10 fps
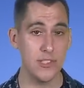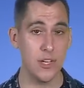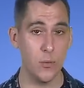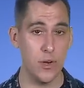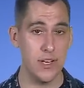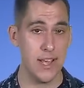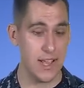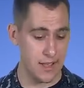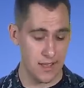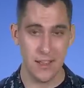is that one
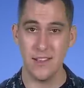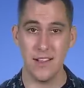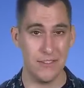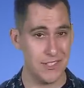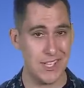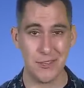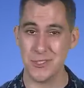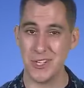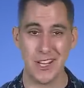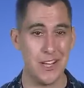day, every sailor
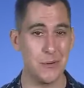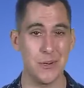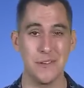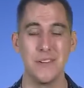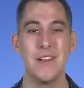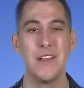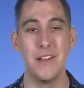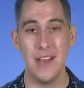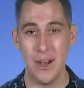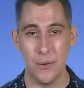is gonna get one.
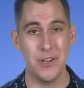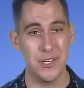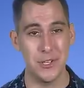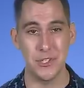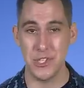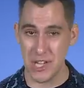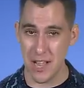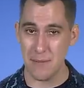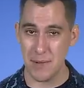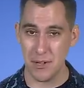Now onto your
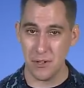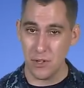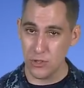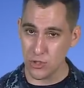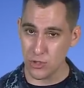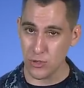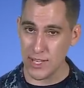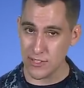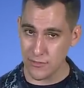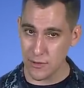GI Bill,
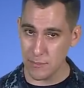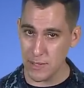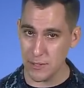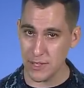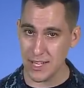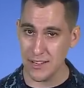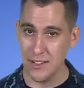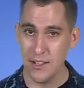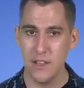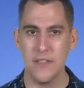transferability.
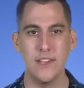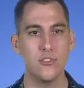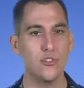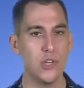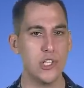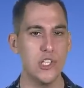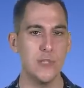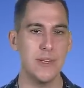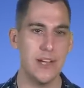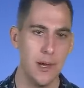The instruction has
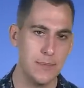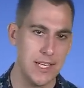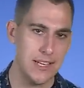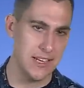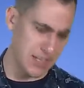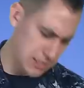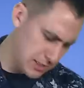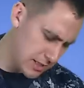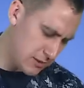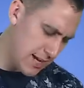been updated to
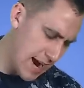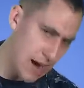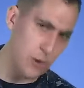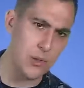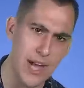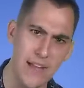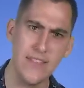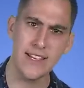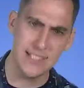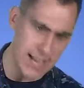clearly outline
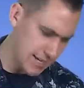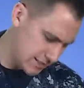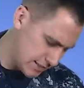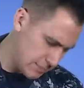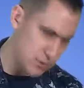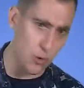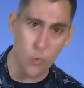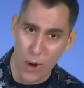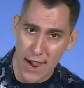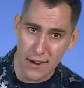the exact steps
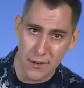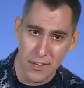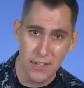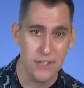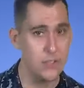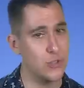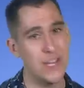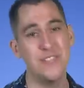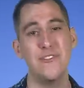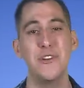required to
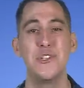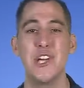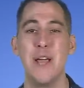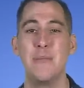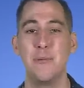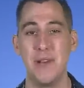transfer your GI Bill